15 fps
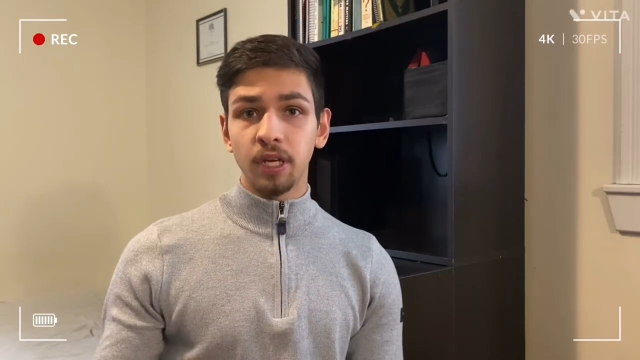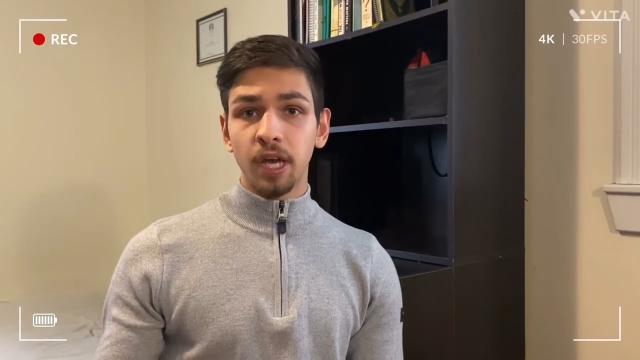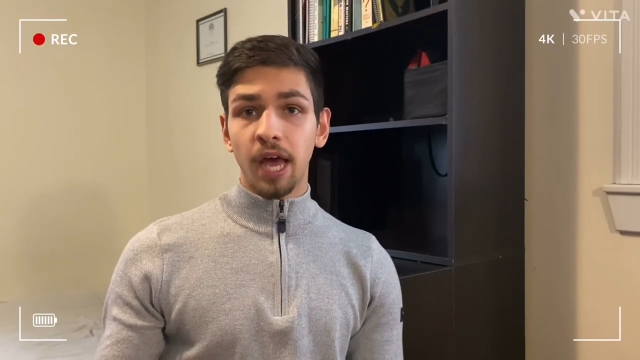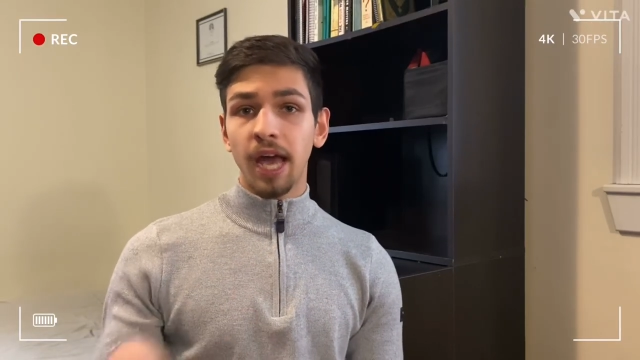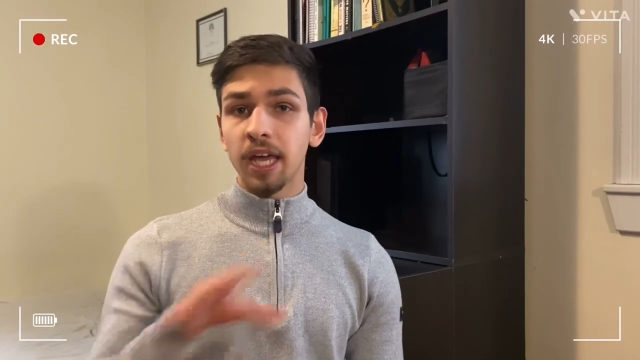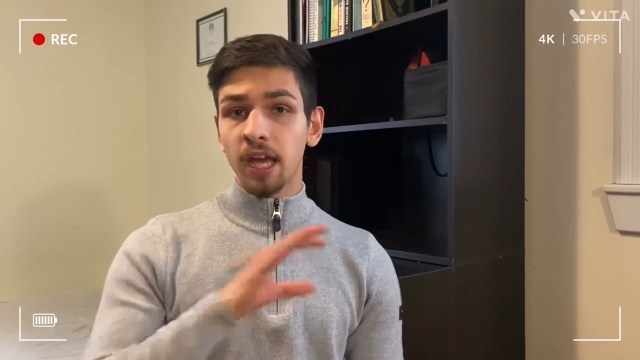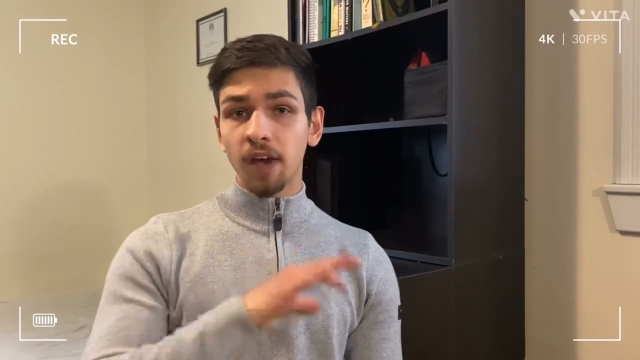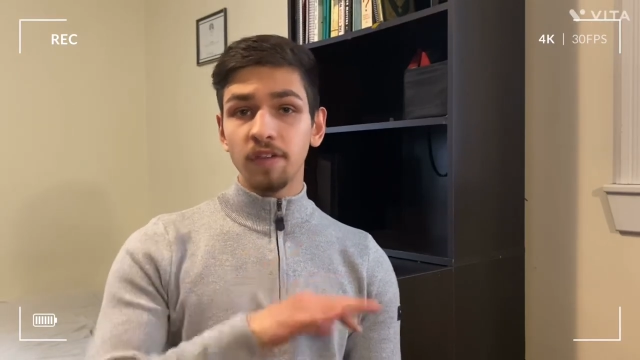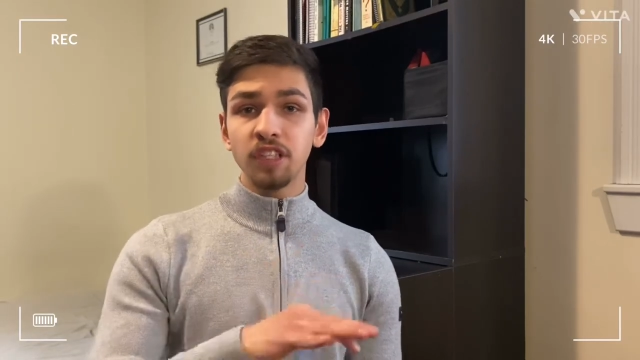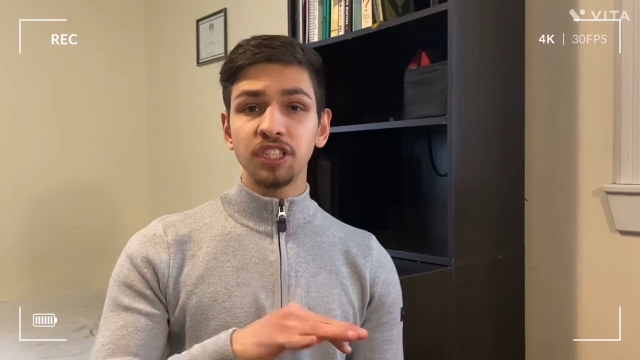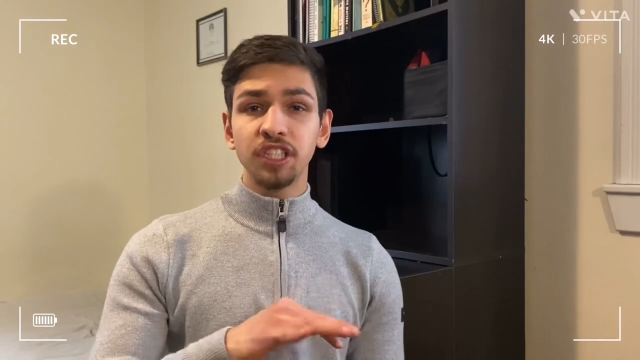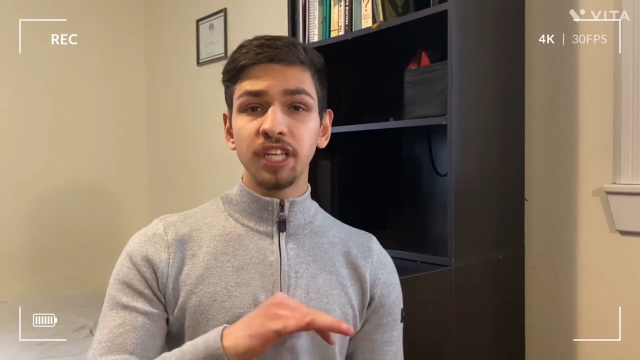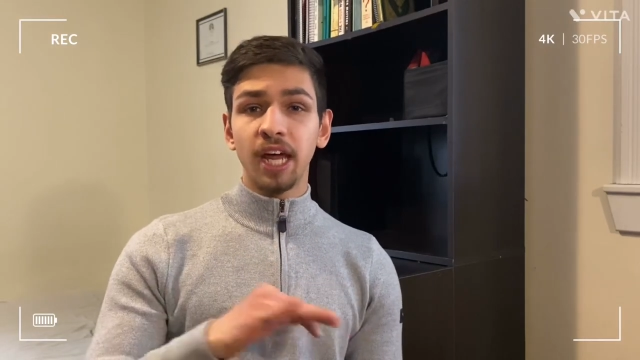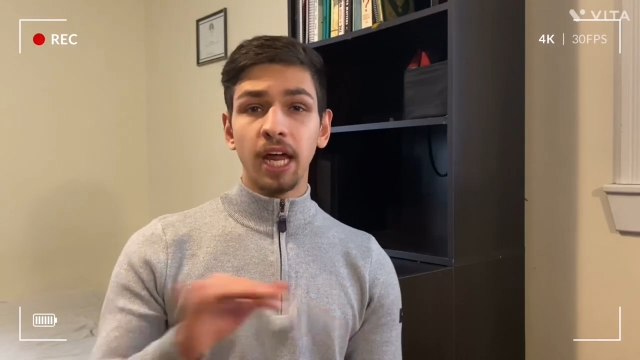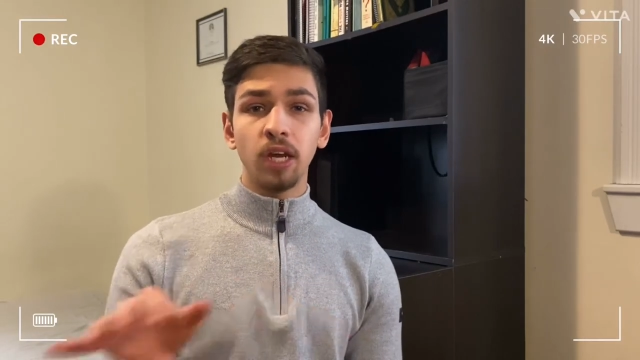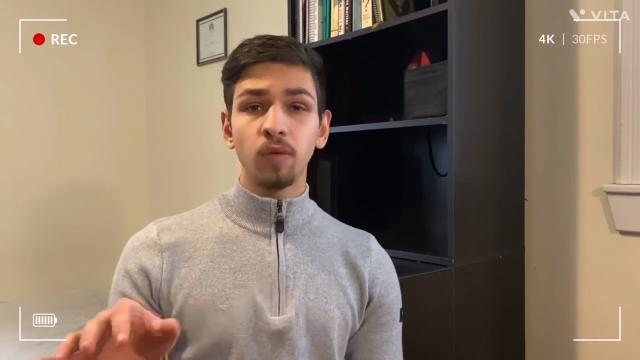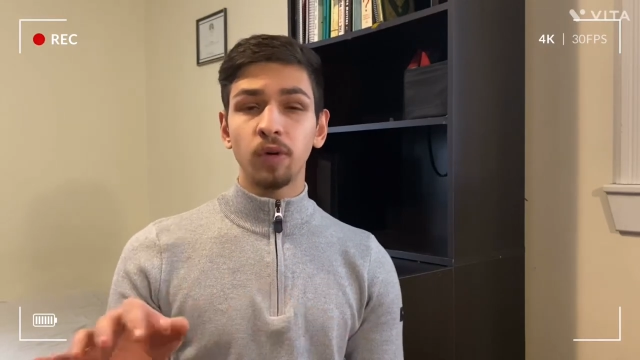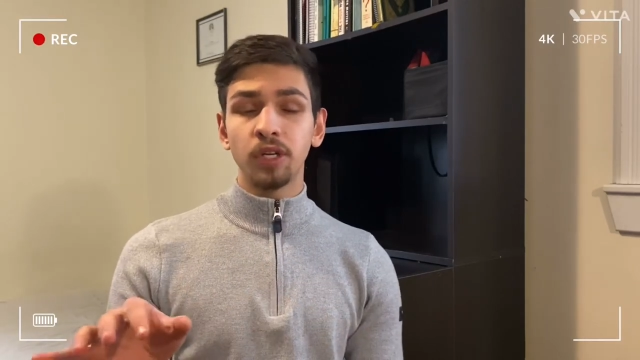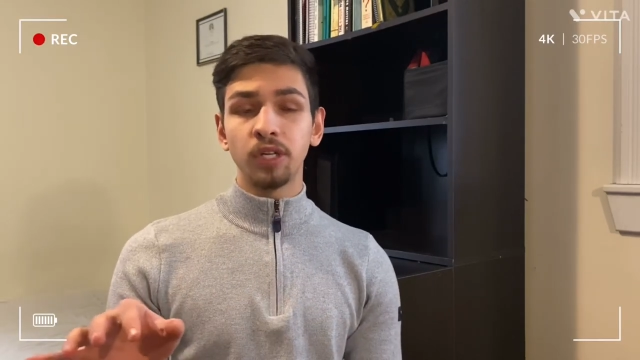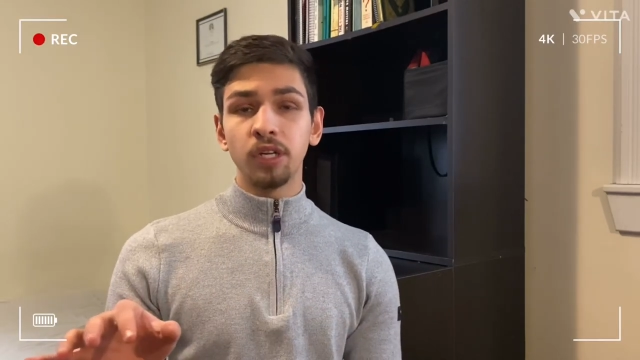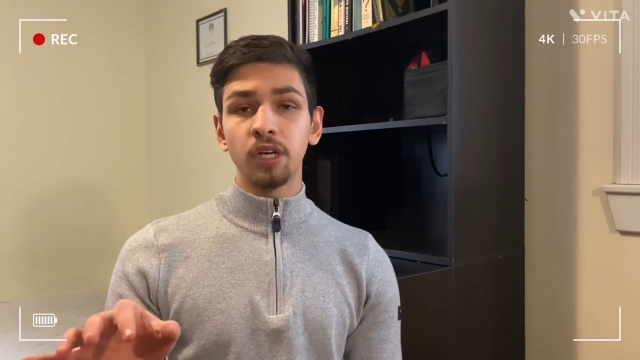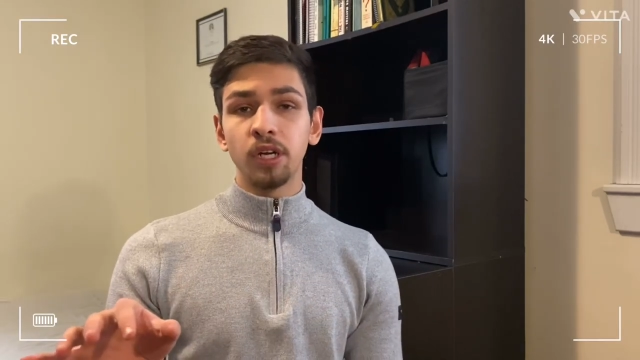I haven't seen
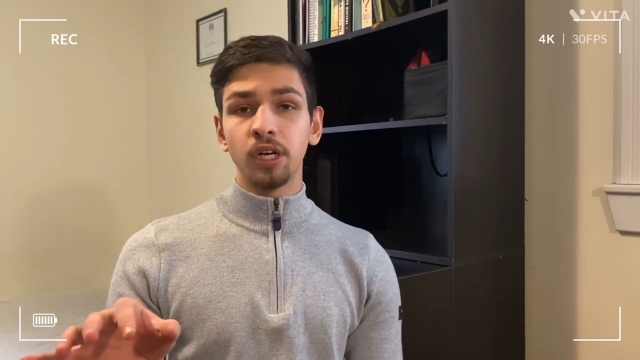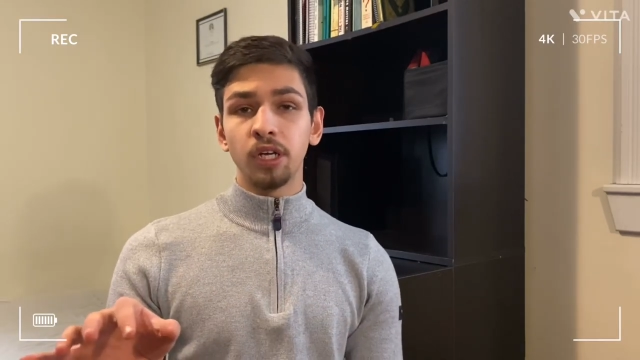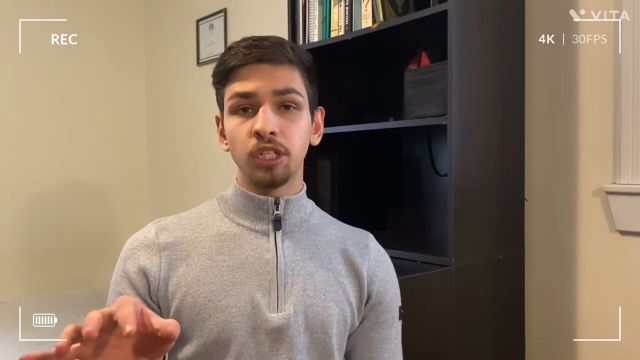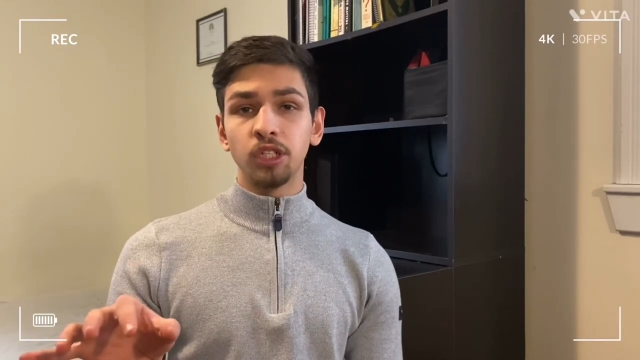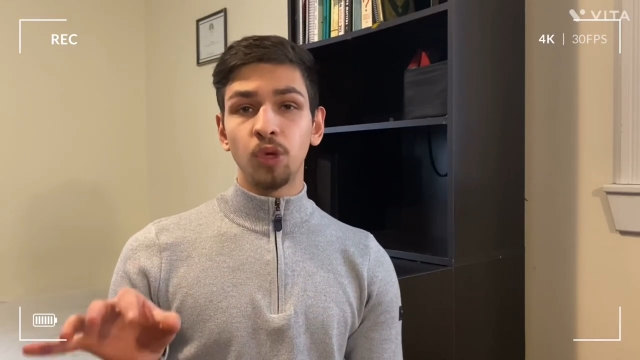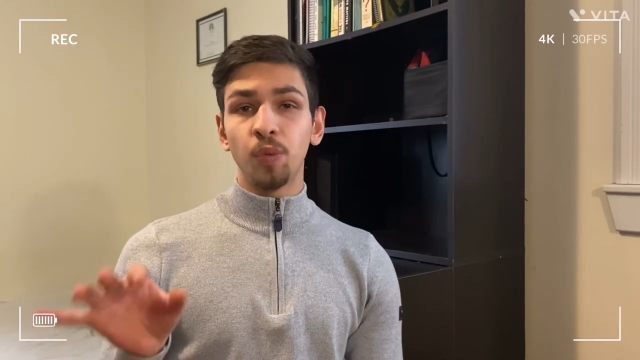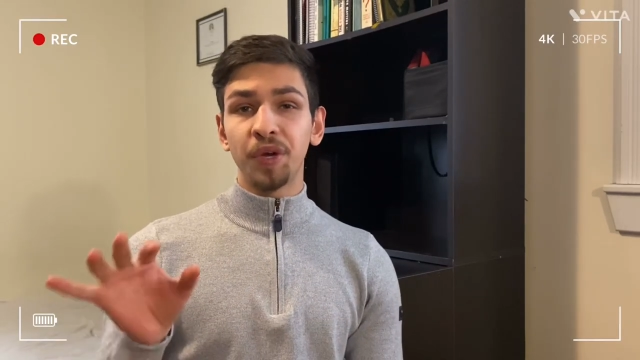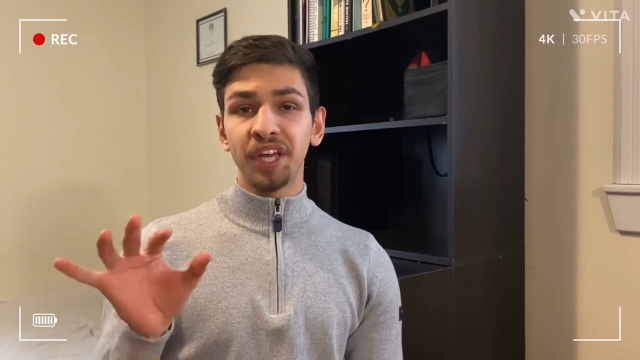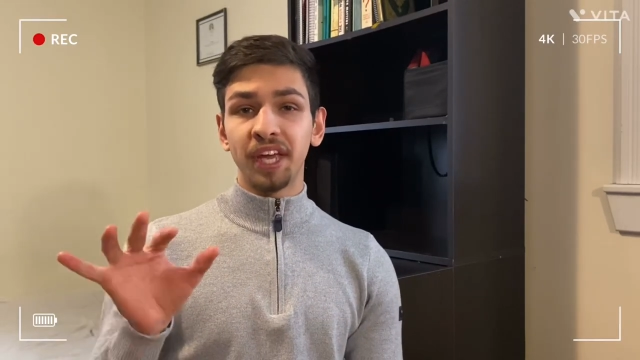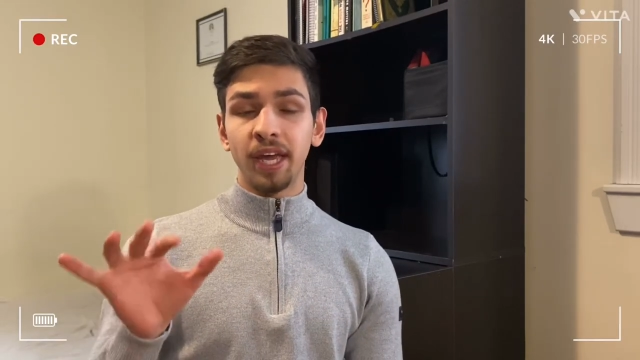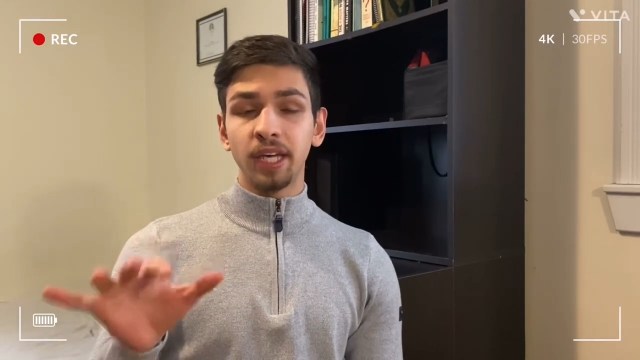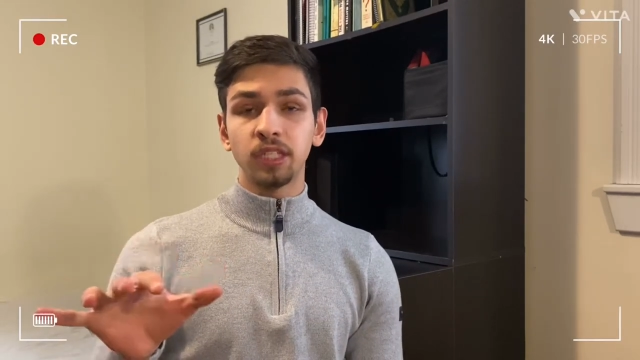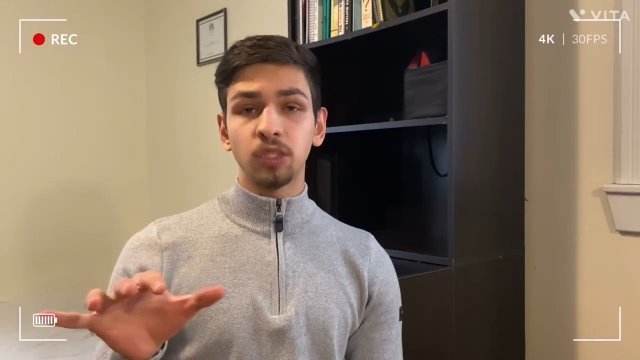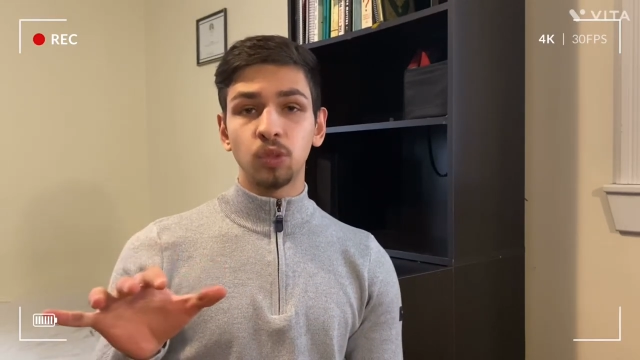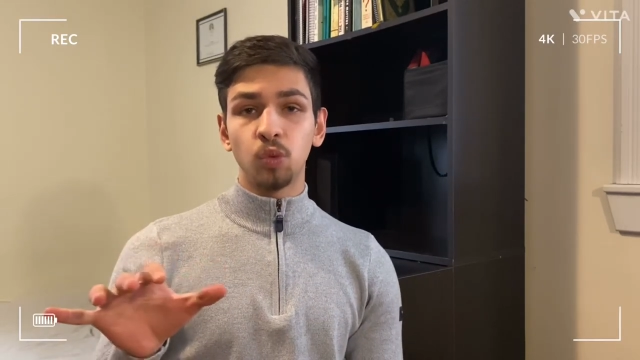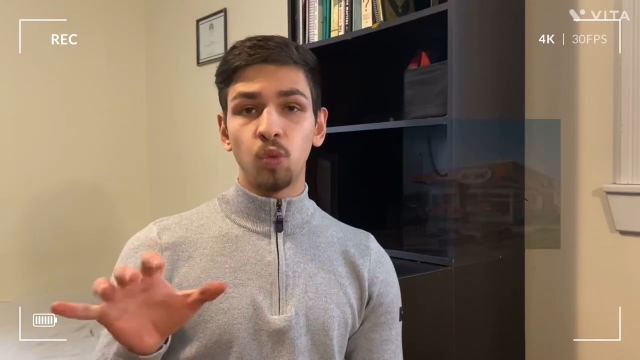anyone doing it